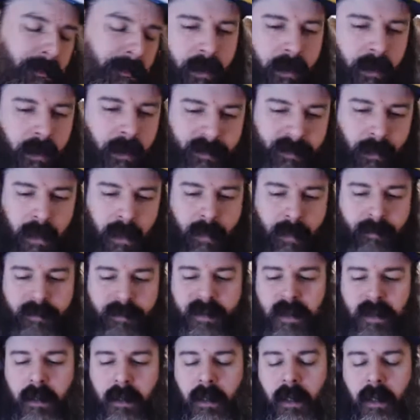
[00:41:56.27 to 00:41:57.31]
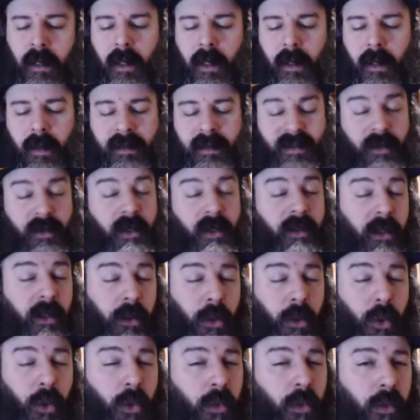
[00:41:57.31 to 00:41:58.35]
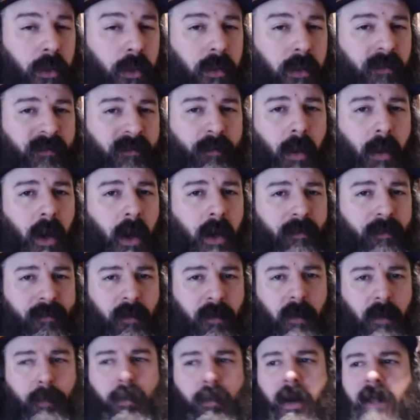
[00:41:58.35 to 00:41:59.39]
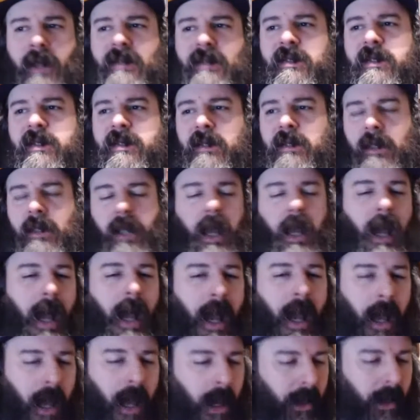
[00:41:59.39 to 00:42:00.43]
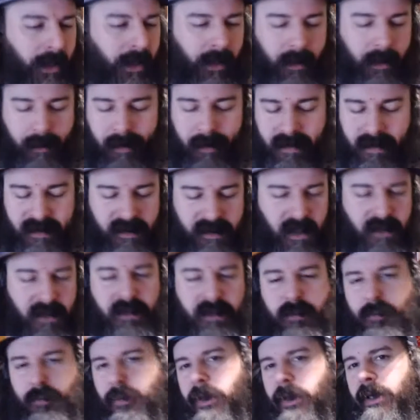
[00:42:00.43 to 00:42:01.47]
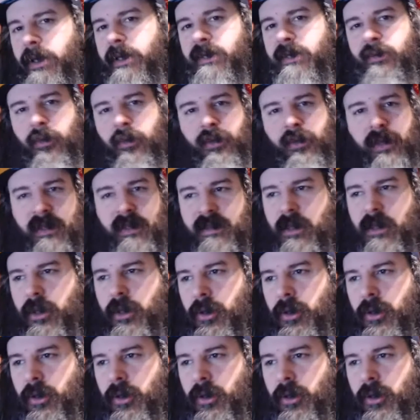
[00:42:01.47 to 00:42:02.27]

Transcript: into those problems. Is there anything new you've bought for your process, like accessories or things that you